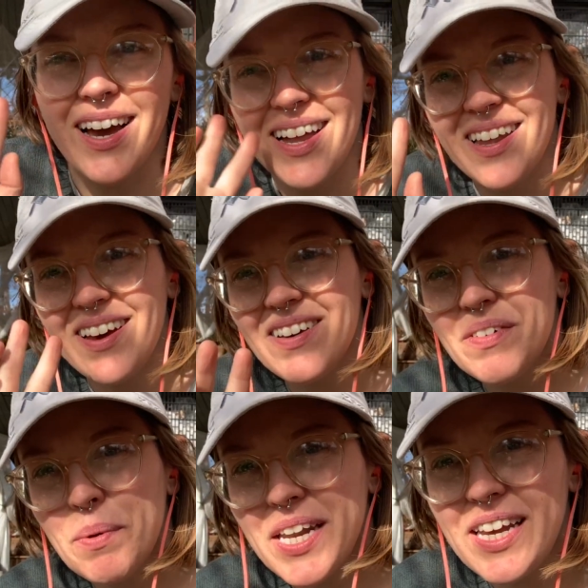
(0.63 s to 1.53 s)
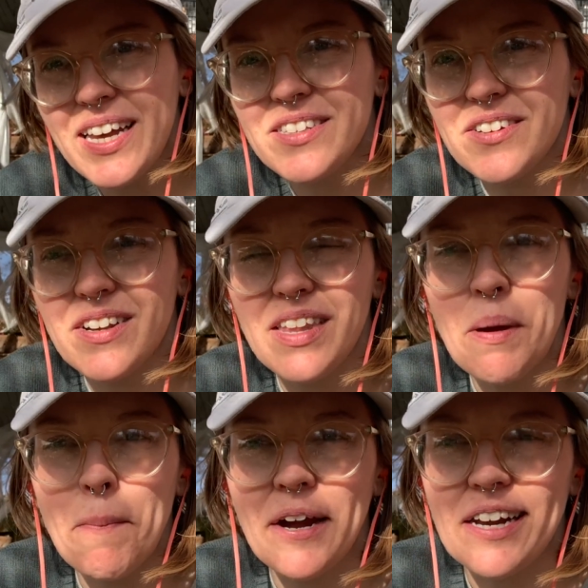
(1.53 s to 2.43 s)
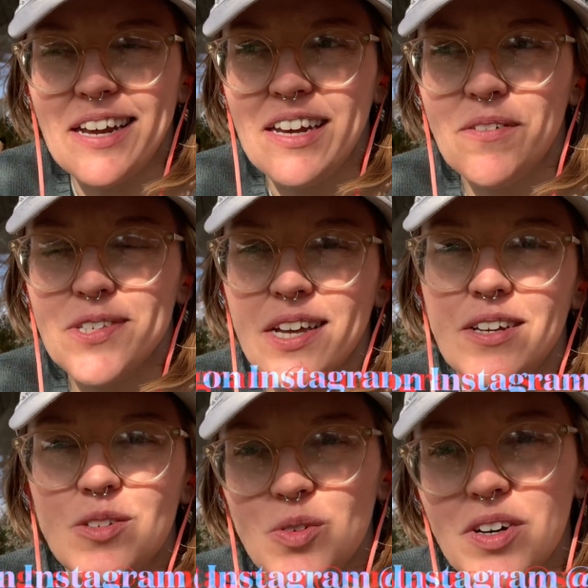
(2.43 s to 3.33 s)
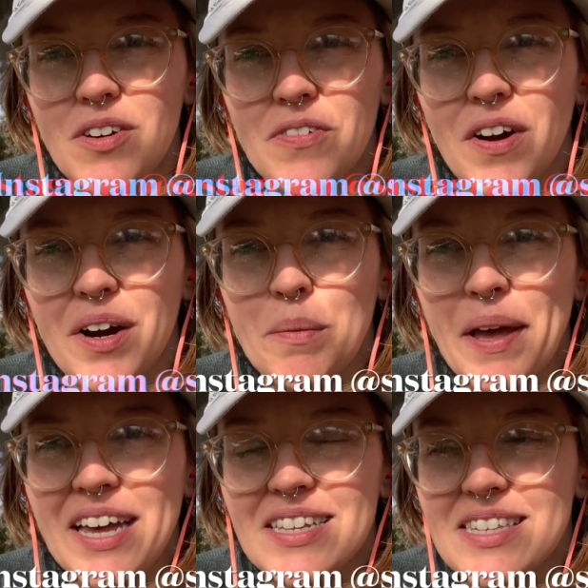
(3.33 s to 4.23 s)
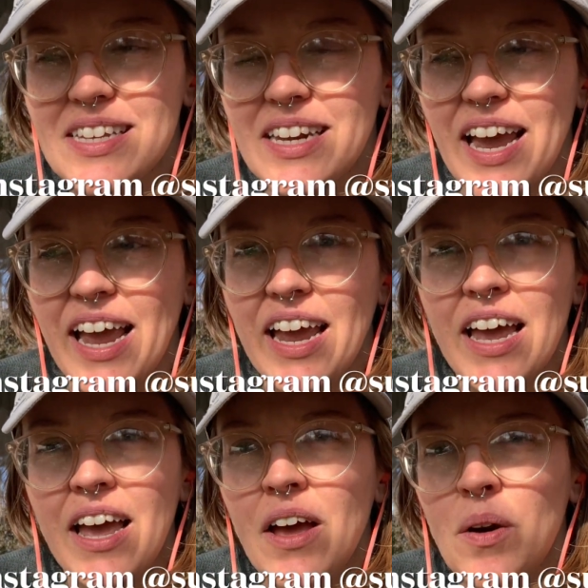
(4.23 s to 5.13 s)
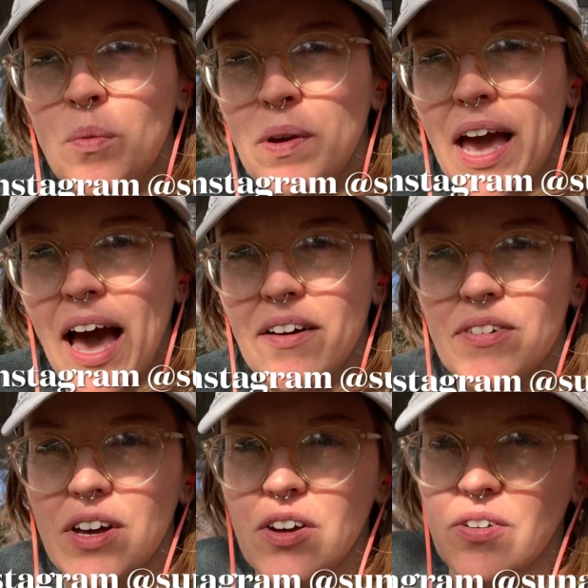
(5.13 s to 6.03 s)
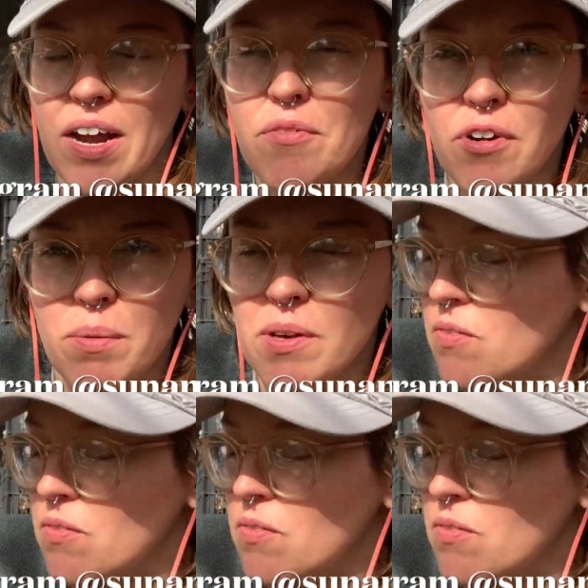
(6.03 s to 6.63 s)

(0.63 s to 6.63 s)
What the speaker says: Hello everybody, it's our thing Brittany of Sun and Soil Farm, and today we have a great farming